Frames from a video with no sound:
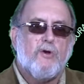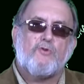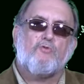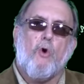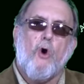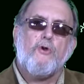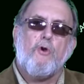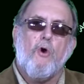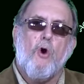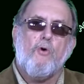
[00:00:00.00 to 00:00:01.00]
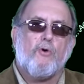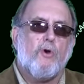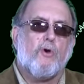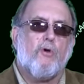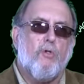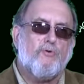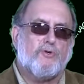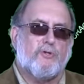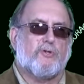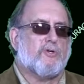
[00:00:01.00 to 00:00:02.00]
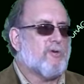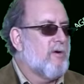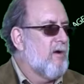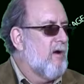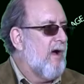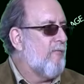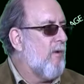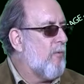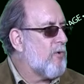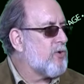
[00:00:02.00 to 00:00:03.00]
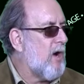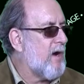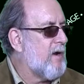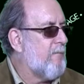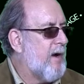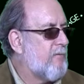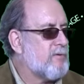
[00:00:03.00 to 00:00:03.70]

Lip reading: draw your own conclusions of what we're talking about.